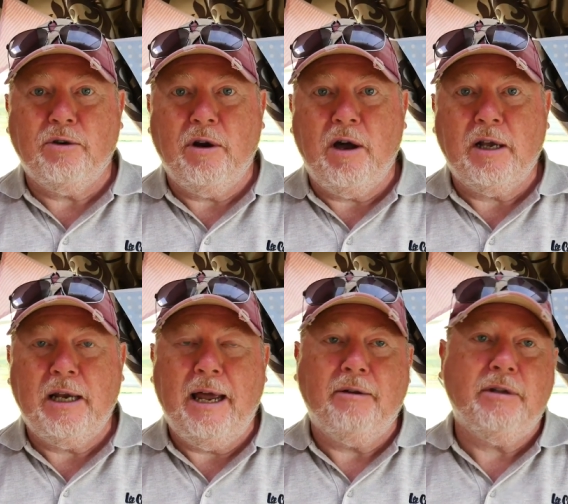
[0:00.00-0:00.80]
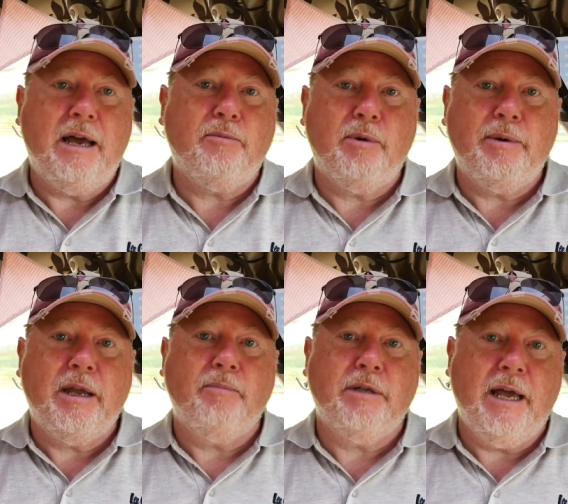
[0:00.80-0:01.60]
on iCloud. That'll probably
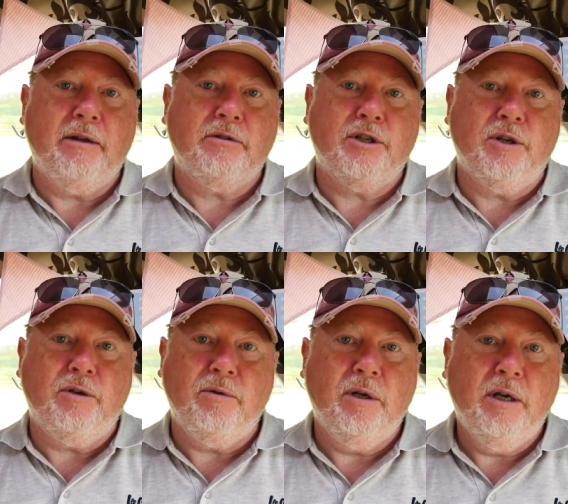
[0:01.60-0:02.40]
come down to